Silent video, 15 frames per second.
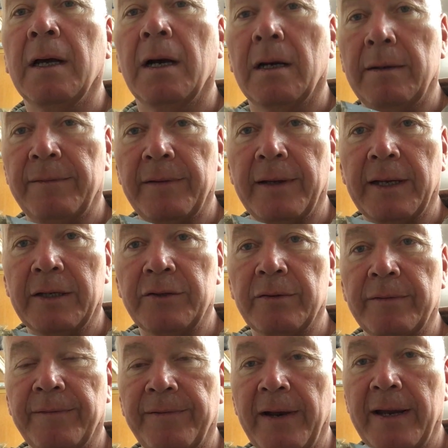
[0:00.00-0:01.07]
Hopefully that
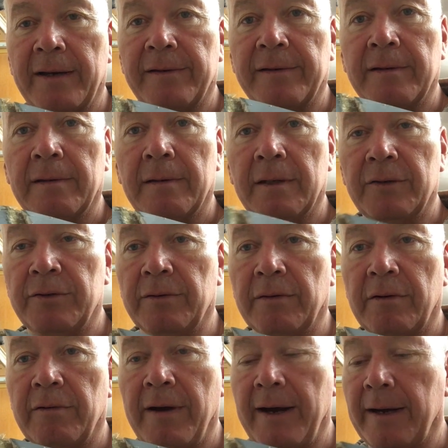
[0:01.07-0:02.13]
shouldn't flex and
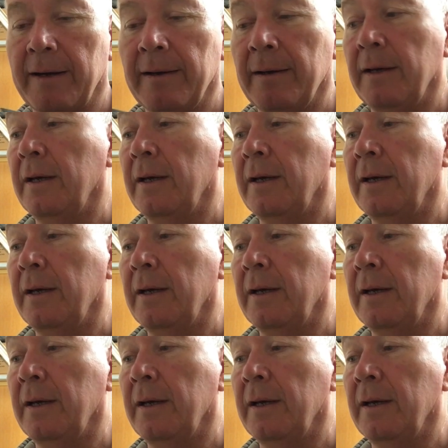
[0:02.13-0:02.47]
shouldn't crack.